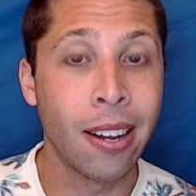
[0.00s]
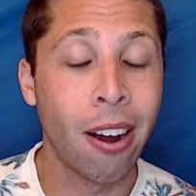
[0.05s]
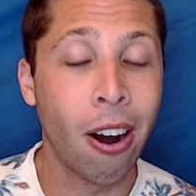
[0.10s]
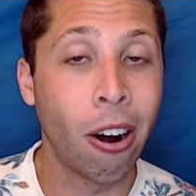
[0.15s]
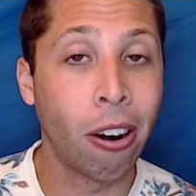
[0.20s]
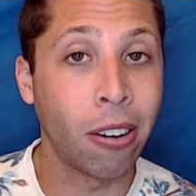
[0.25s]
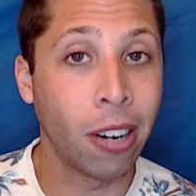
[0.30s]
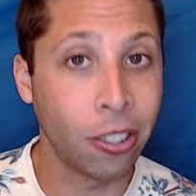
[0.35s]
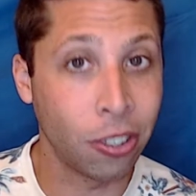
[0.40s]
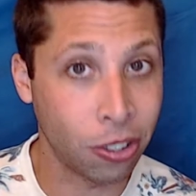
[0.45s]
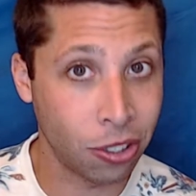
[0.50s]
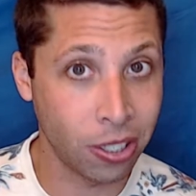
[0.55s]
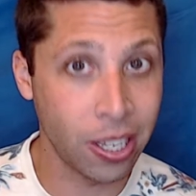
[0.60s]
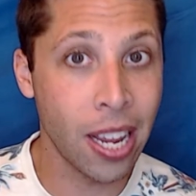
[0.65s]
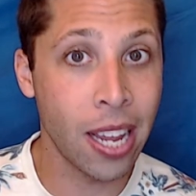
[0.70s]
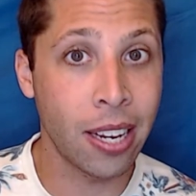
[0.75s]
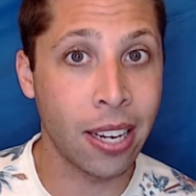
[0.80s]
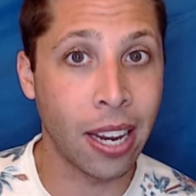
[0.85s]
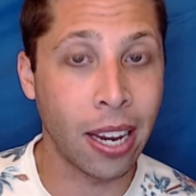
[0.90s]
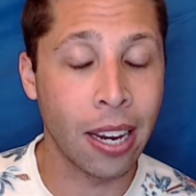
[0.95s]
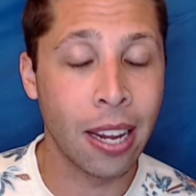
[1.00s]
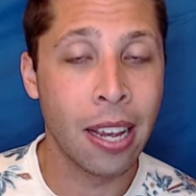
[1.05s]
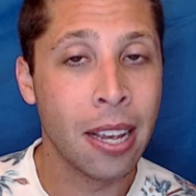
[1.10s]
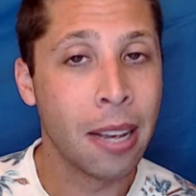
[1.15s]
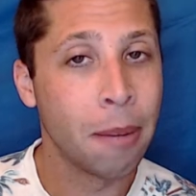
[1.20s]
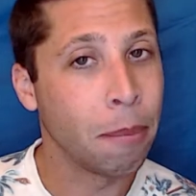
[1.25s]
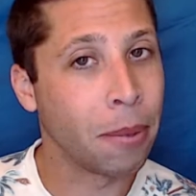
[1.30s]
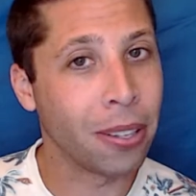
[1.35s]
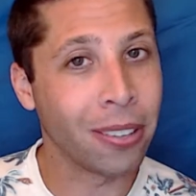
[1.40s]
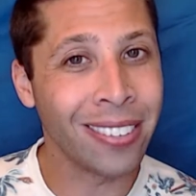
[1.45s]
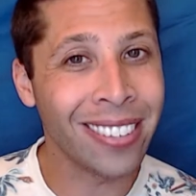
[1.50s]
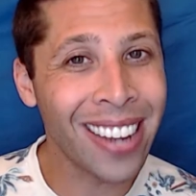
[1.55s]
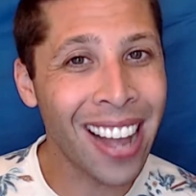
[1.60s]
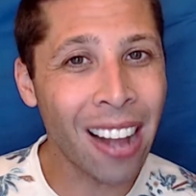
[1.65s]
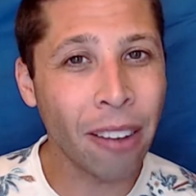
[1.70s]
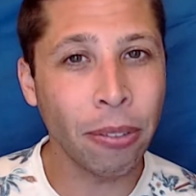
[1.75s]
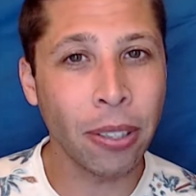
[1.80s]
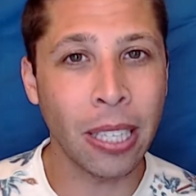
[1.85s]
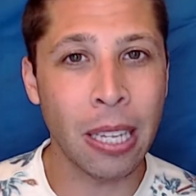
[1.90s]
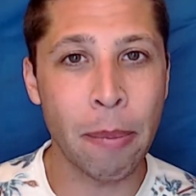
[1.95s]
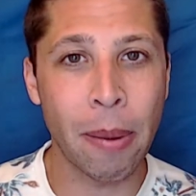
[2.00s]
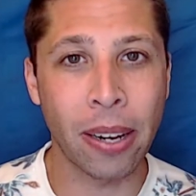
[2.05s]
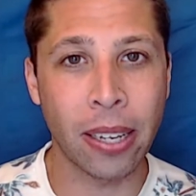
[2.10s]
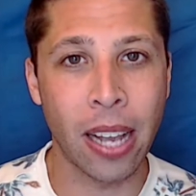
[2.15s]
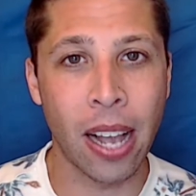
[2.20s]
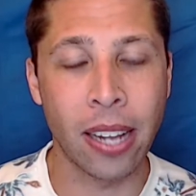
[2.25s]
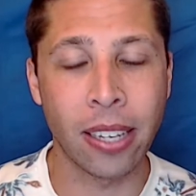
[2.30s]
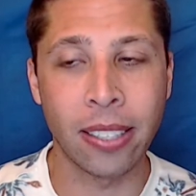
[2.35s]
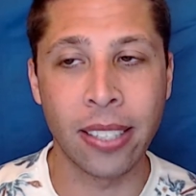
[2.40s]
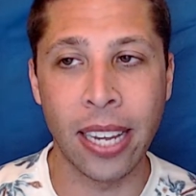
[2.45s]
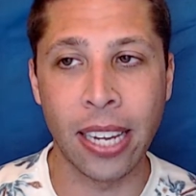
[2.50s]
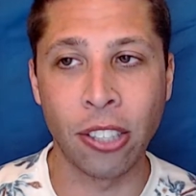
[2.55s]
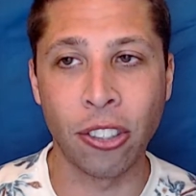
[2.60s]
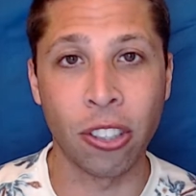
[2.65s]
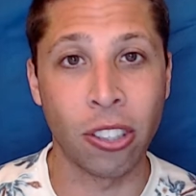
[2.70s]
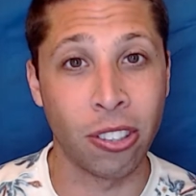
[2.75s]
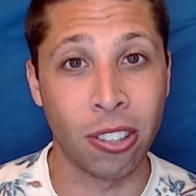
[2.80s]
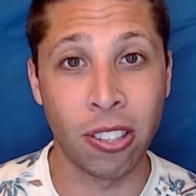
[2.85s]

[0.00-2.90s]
our understanding, but they're not really about connotations.